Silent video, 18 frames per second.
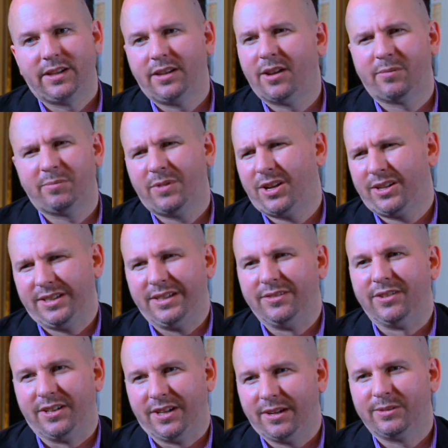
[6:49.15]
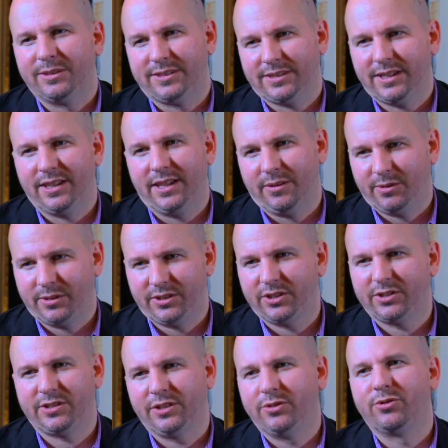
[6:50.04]
Not, not even, I would say they were
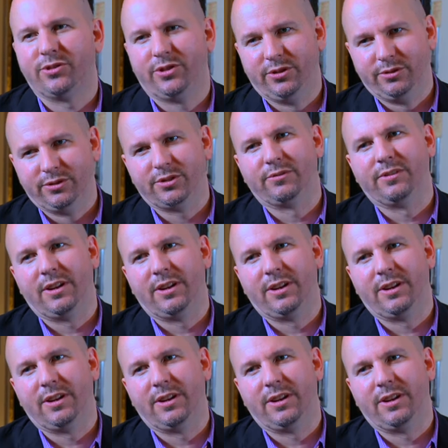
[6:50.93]
just introduced